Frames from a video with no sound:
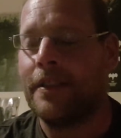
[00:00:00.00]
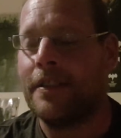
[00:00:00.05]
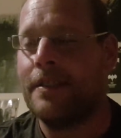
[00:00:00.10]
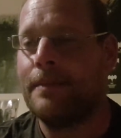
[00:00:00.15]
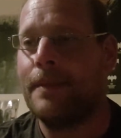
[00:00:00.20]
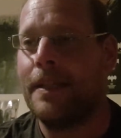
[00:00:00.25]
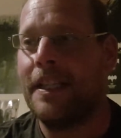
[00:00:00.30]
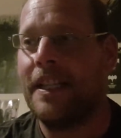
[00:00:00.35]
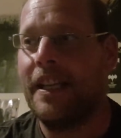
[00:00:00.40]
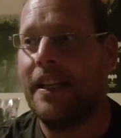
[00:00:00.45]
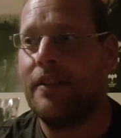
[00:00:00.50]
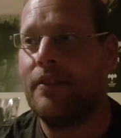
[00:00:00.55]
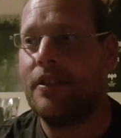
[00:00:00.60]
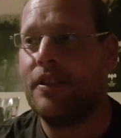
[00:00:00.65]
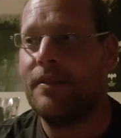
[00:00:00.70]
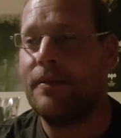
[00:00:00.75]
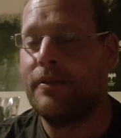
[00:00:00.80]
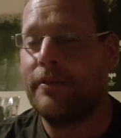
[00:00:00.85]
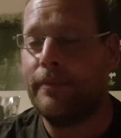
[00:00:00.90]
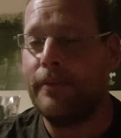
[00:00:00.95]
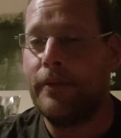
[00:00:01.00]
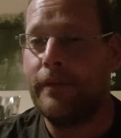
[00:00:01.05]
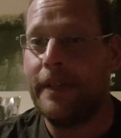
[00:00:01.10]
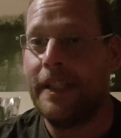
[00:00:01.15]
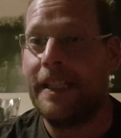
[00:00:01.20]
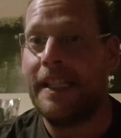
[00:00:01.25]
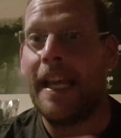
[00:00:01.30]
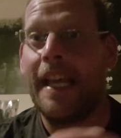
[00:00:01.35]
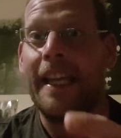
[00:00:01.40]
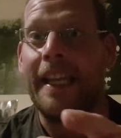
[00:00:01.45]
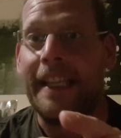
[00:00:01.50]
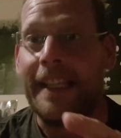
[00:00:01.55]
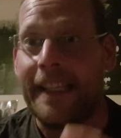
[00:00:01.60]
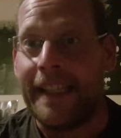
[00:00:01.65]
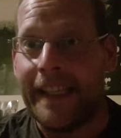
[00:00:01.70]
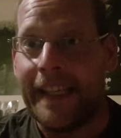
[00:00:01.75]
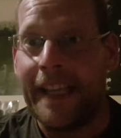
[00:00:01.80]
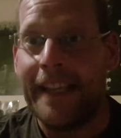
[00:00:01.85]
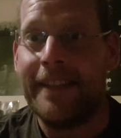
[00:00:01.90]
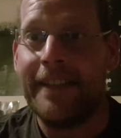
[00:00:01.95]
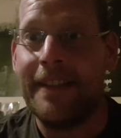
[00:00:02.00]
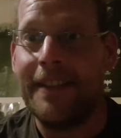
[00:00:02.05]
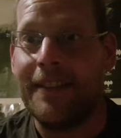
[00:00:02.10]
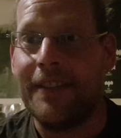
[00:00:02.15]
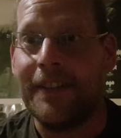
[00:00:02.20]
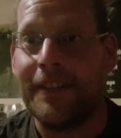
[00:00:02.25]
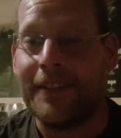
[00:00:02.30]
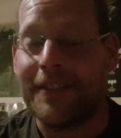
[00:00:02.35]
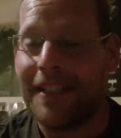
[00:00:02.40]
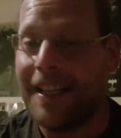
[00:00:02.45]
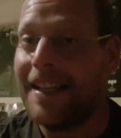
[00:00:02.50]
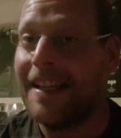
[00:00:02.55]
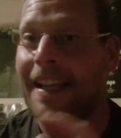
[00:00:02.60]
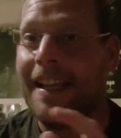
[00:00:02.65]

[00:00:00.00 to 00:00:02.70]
Does it make it a Christmas movie? Yes, it does.